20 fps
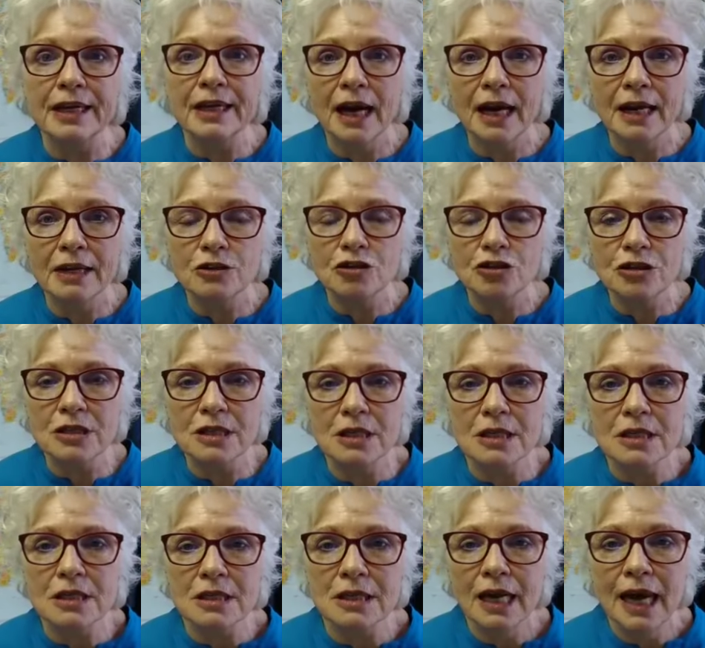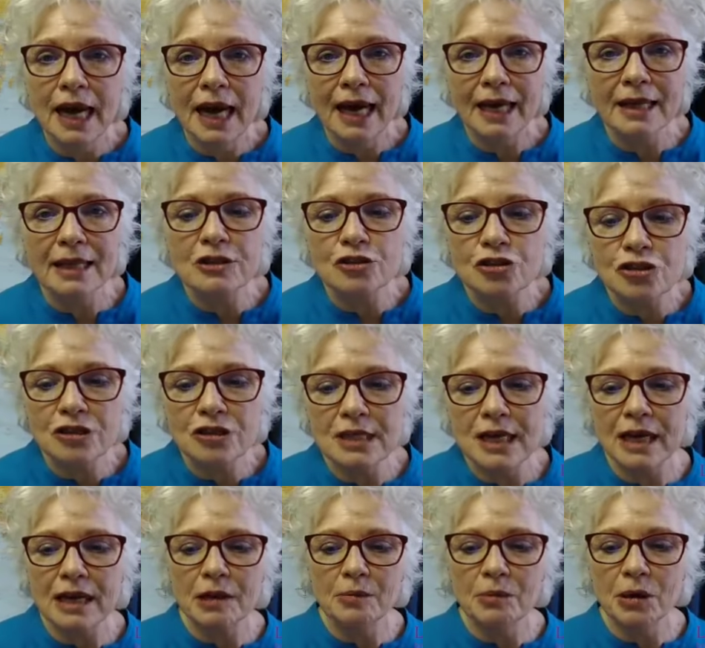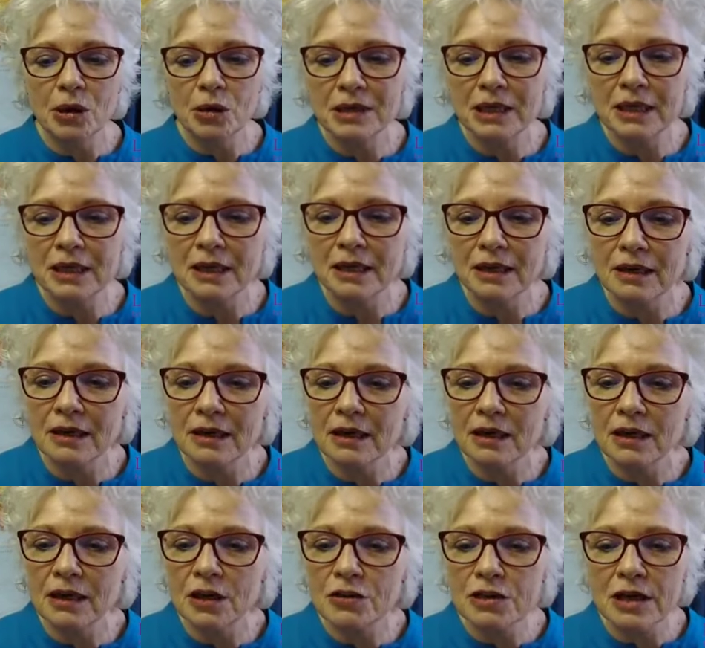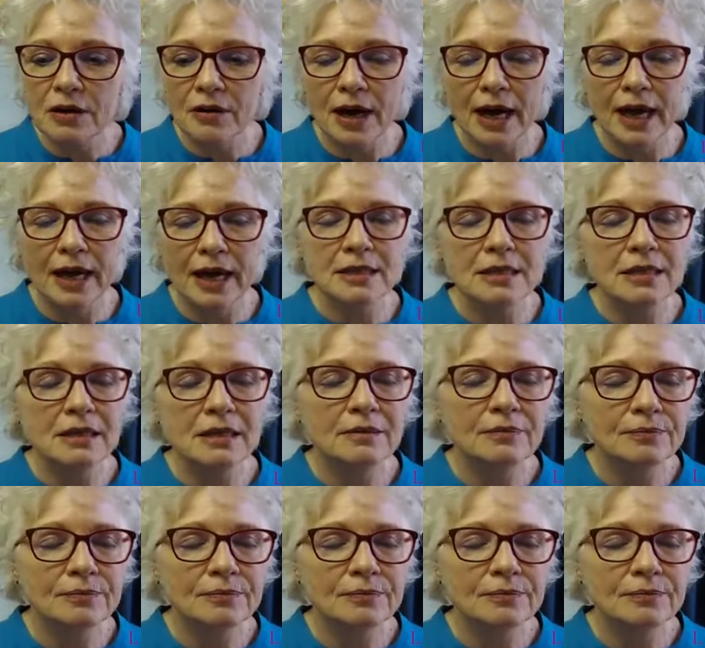consciousness. And let's just take a moment here and close our eyes